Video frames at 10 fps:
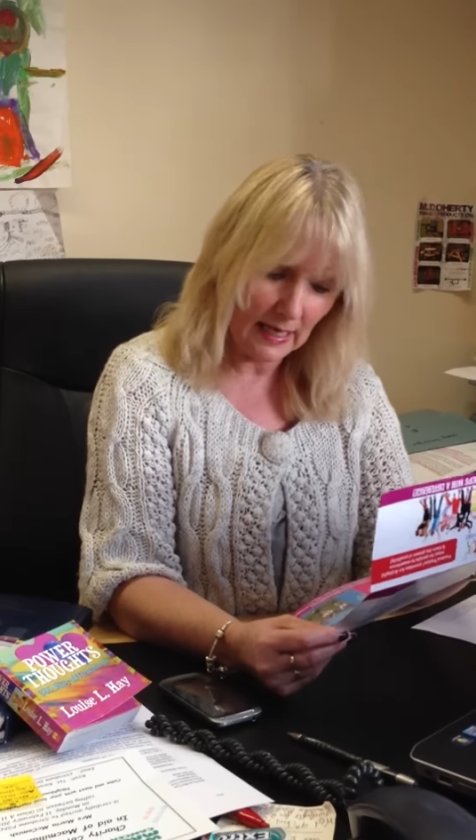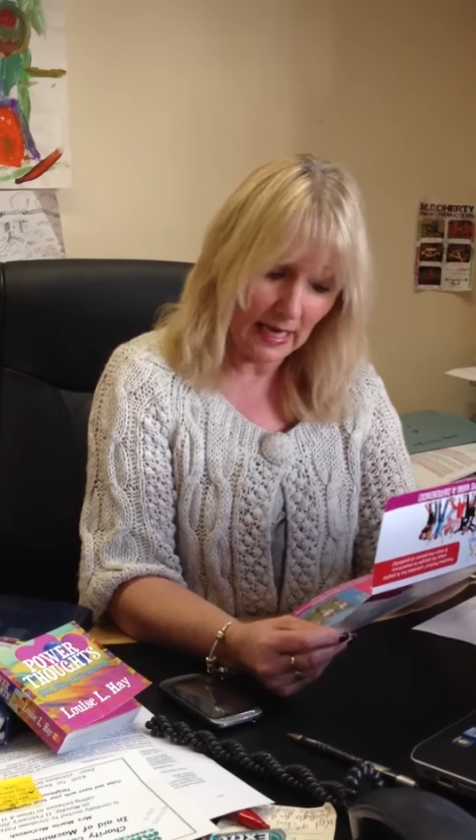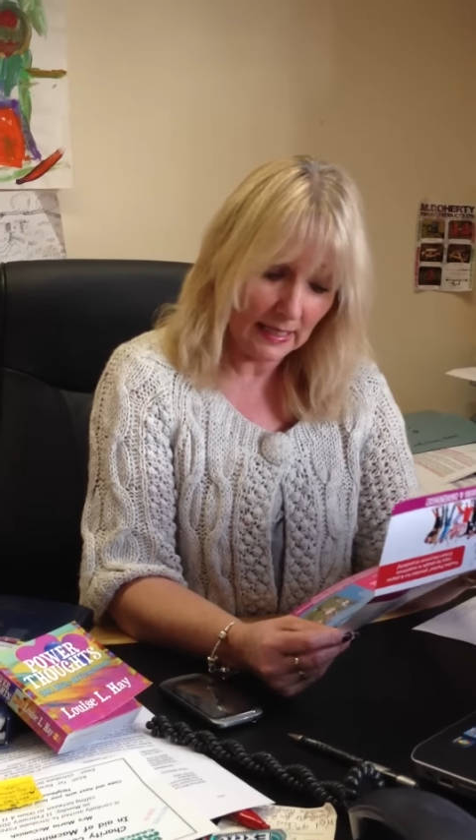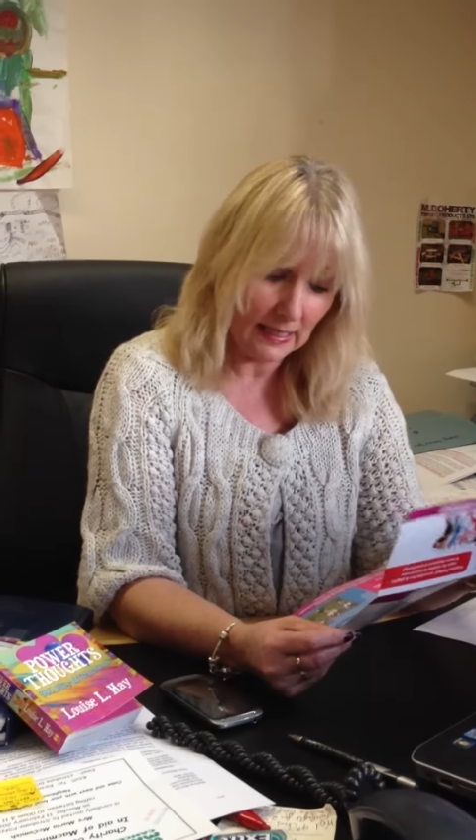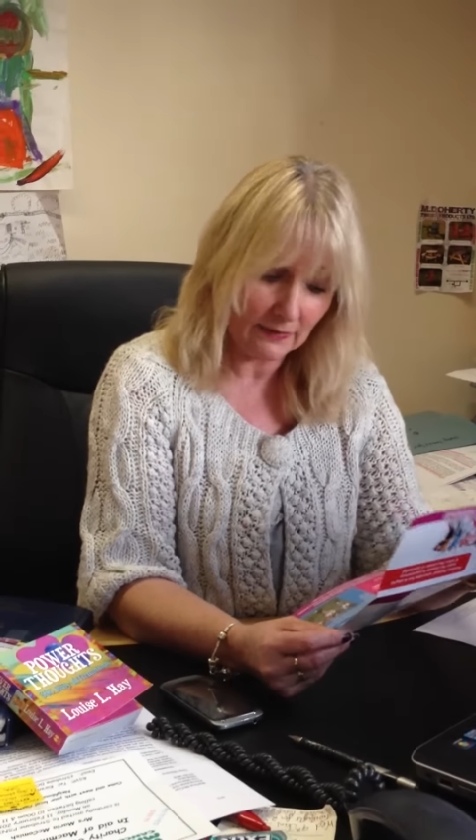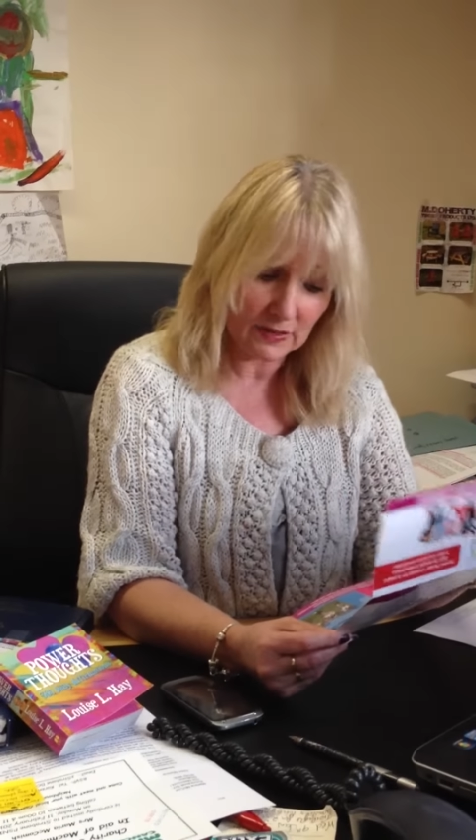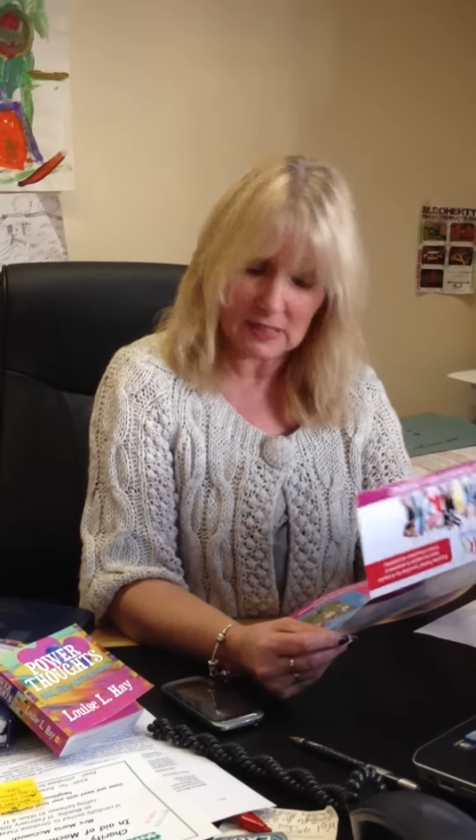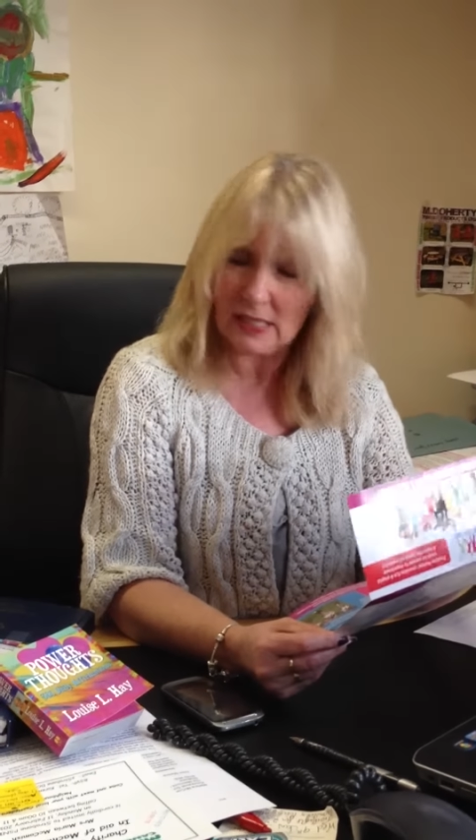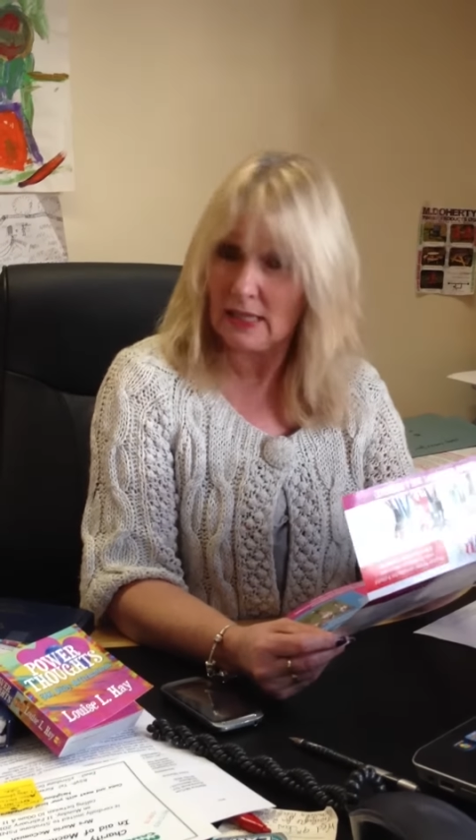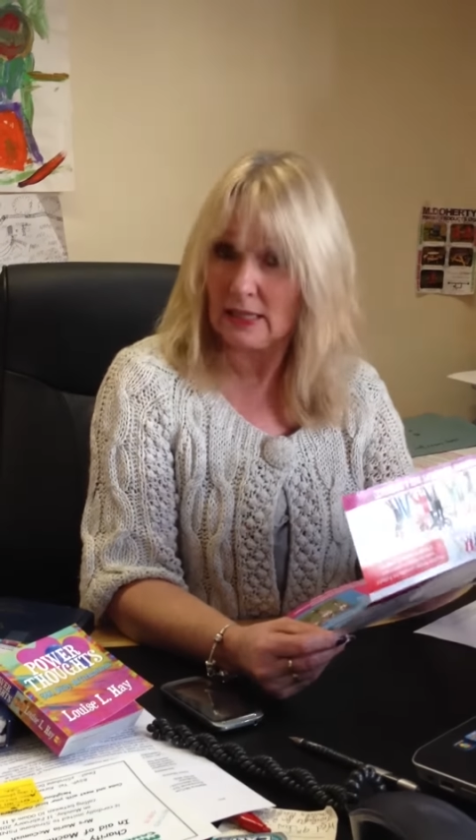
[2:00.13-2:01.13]
I have to
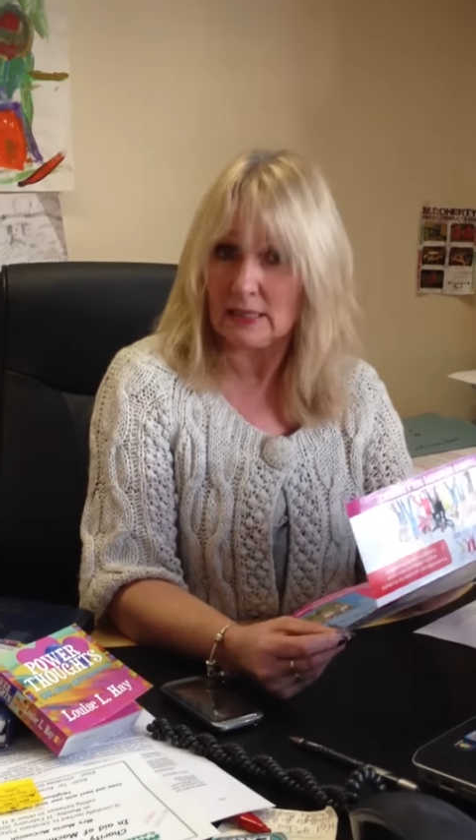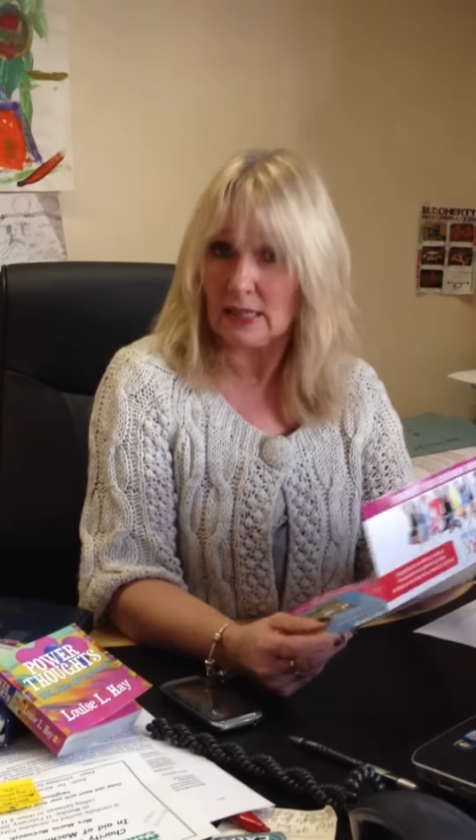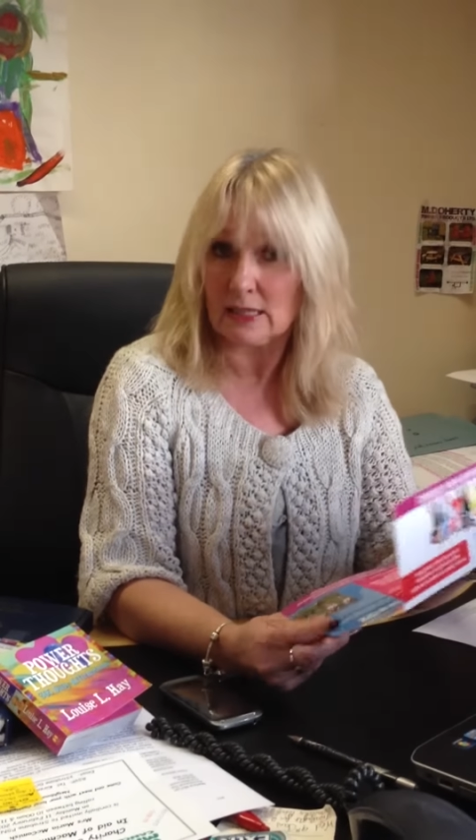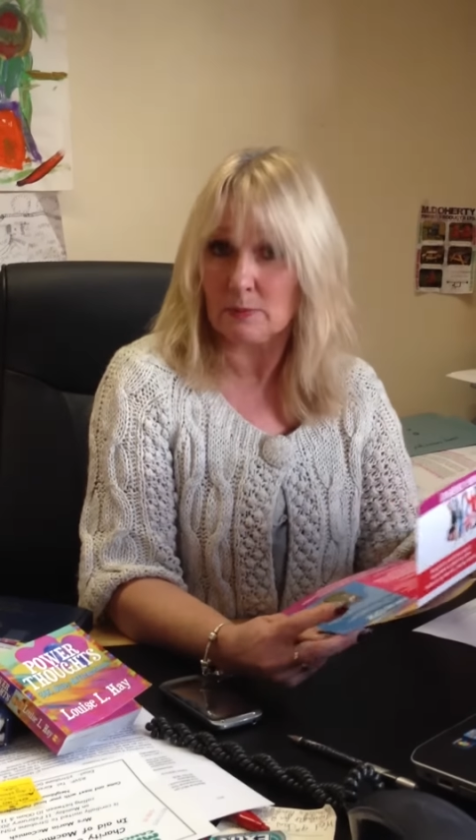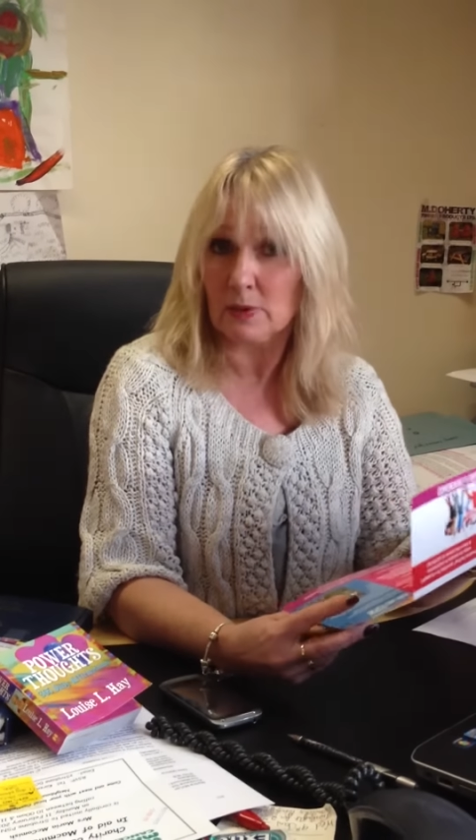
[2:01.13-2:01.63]
say that as a